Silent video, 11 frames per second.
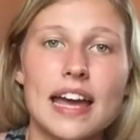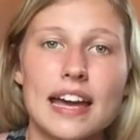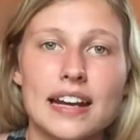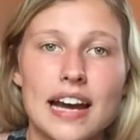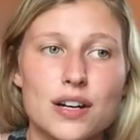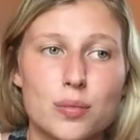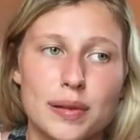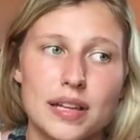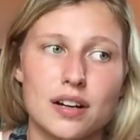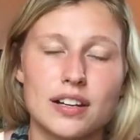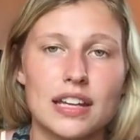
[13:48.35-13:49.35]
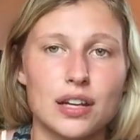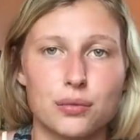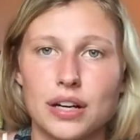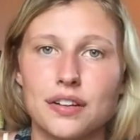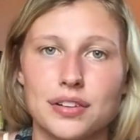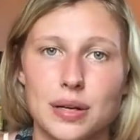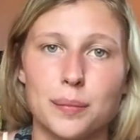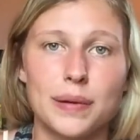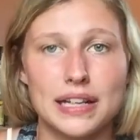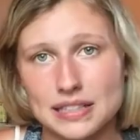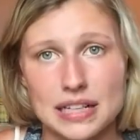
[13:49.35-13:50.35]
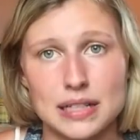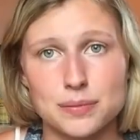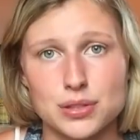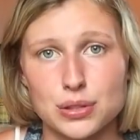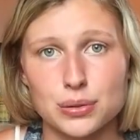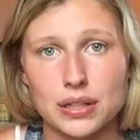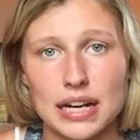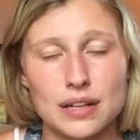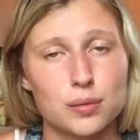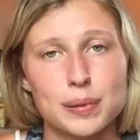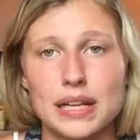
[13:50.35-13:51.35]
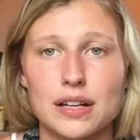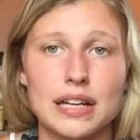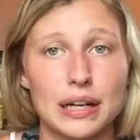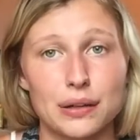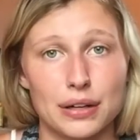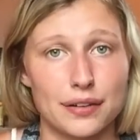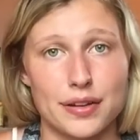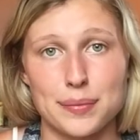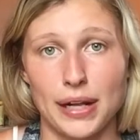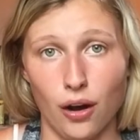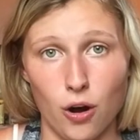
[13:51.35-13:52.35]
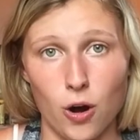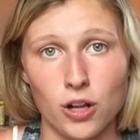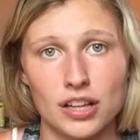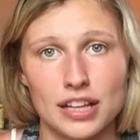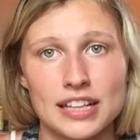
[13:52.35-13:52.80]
And I don't plan on getting rid of him anytime soon. I don't plan on getting rid of him at all.